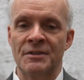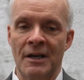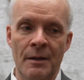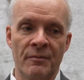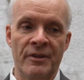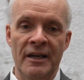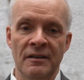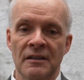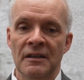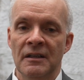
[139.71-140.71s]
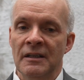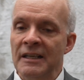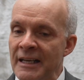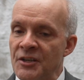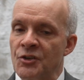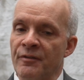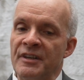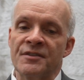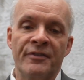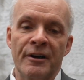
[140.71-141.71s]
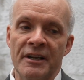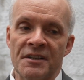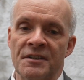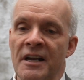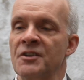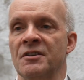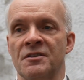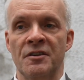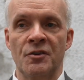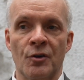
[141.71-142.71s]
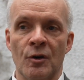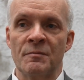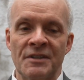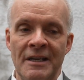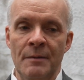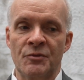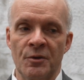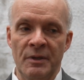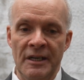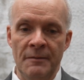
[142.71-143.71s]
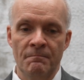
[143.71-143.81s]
time that each of these various nations in Europe seemed to be